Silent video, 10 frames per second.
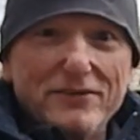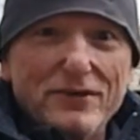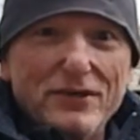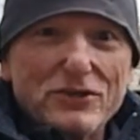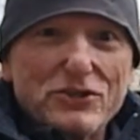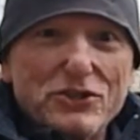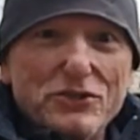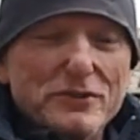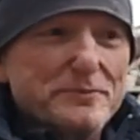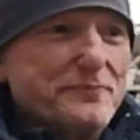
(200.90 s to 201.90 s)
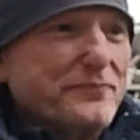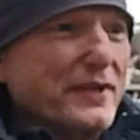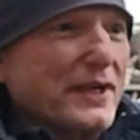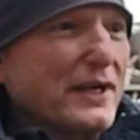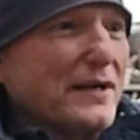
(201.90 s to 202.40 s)
Well, shoot,
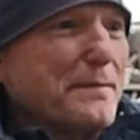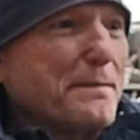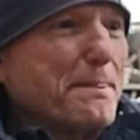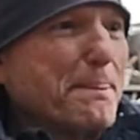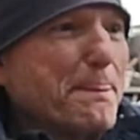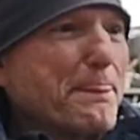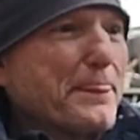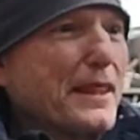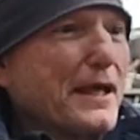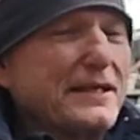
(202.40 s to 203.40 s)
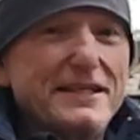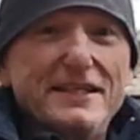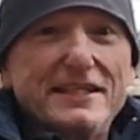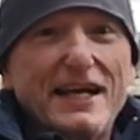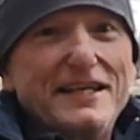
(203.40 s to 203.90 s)
I
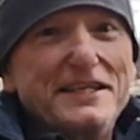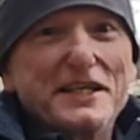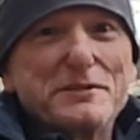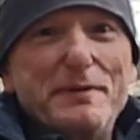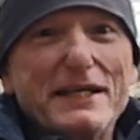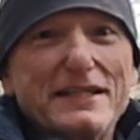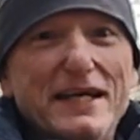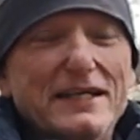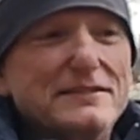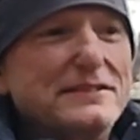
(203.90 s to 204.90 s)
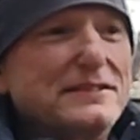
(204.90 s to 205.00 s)
didn't expect that.